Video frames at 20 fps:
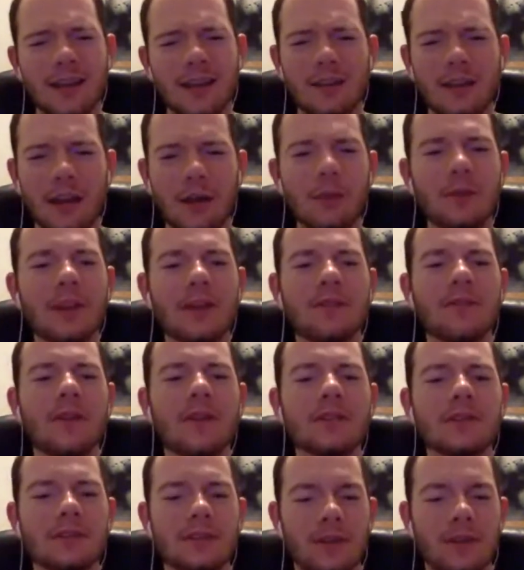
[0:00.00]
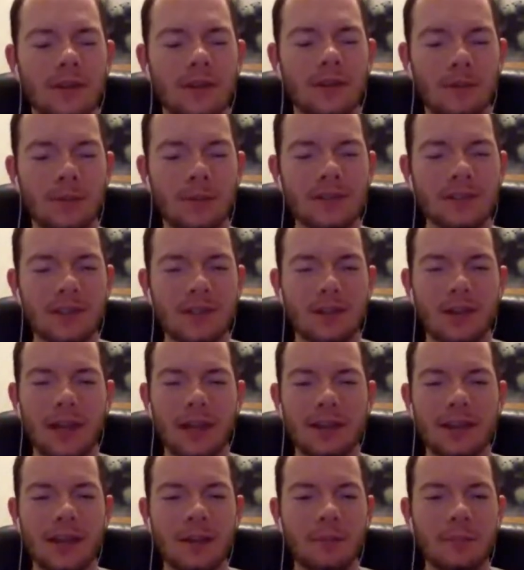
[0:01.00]
Like when they first started, wasn't it
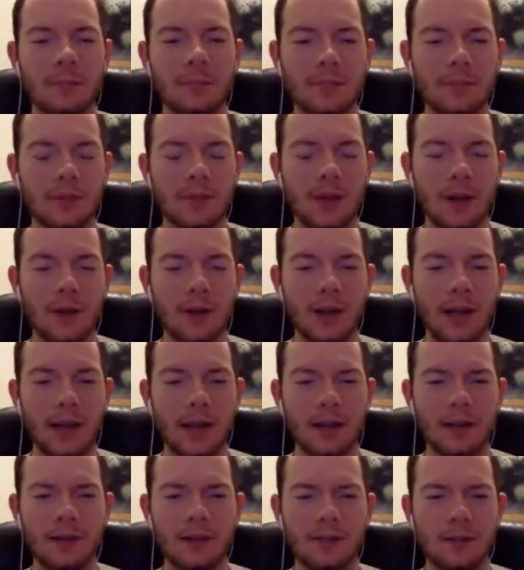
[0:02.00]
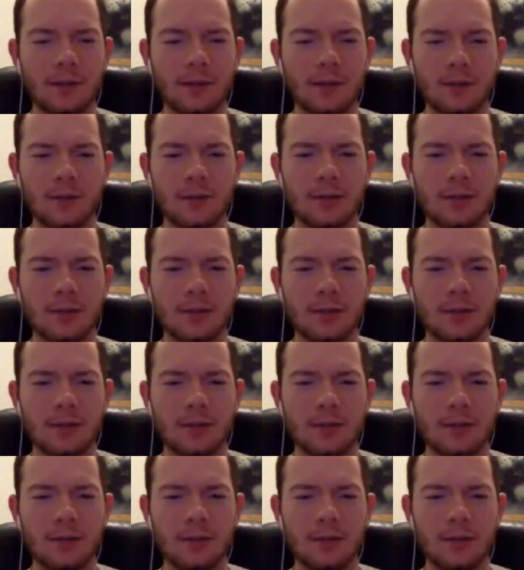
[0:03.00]
like they donated to